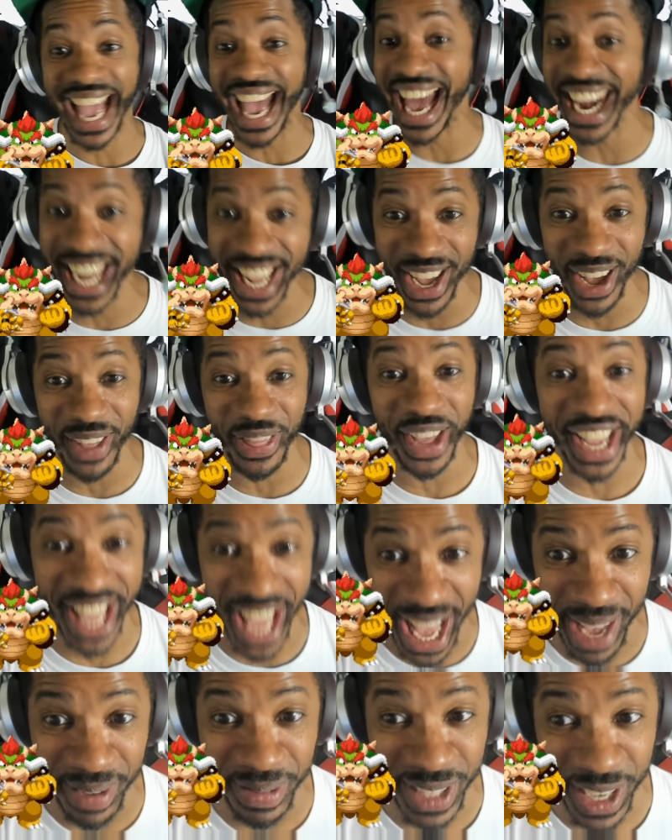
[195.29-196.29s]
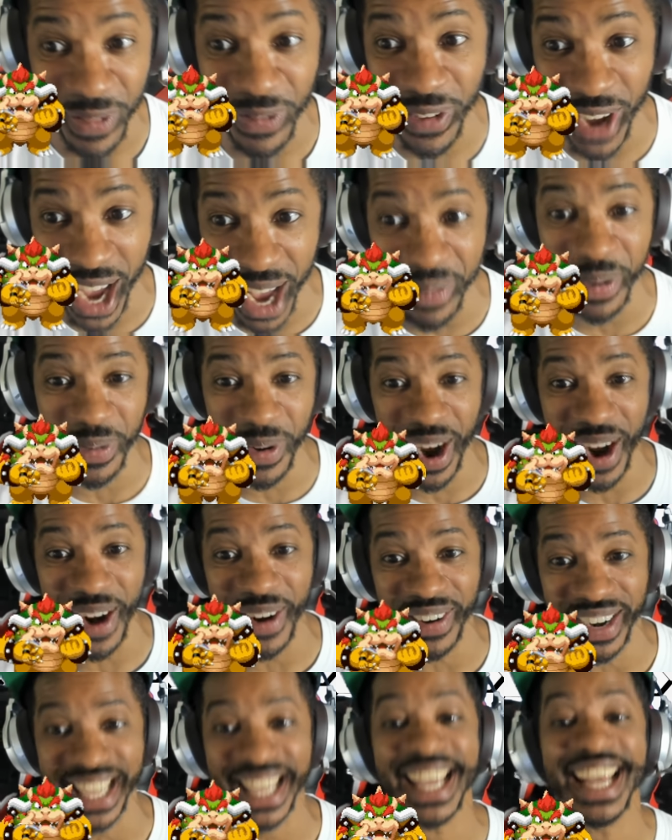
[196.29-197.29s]
any other games in
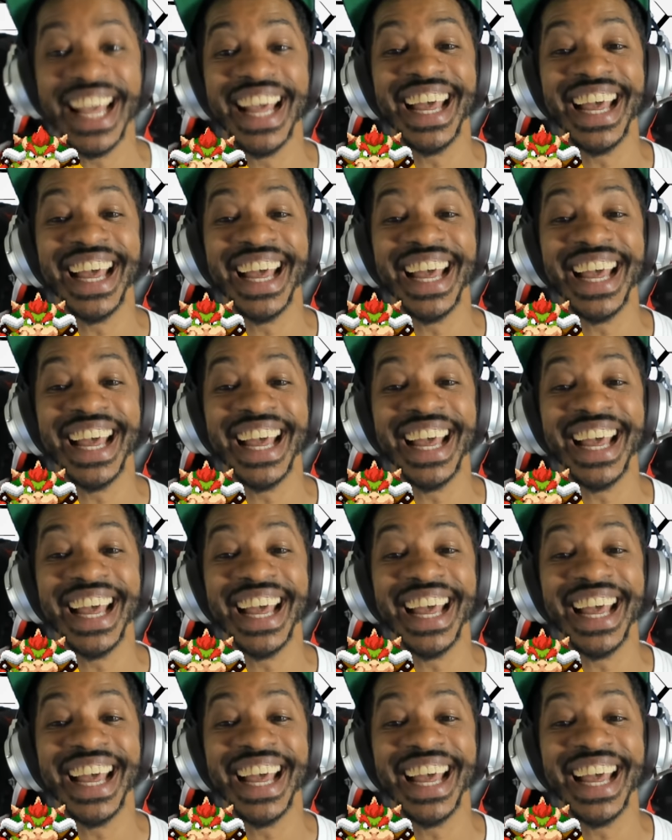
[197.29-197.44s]
February,